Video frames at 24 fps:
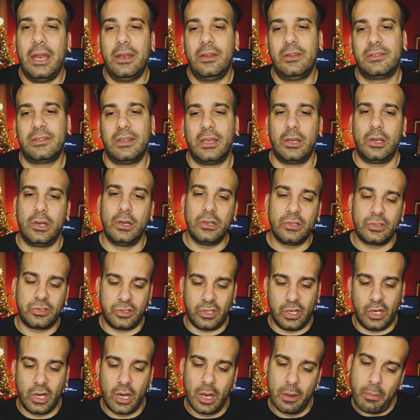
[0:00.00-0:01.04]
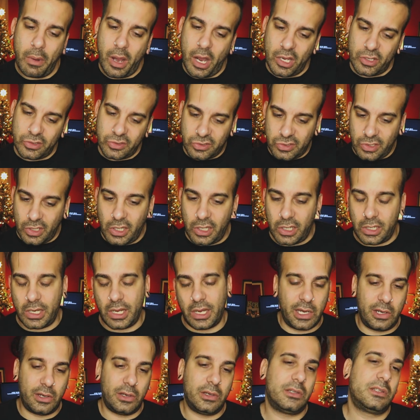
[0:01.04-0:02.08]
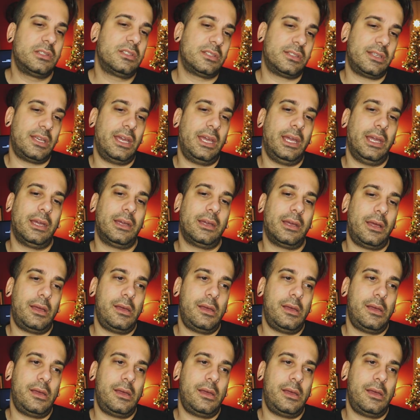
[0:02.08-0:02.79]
and it's like, you're sitting in my seat, and you're just like,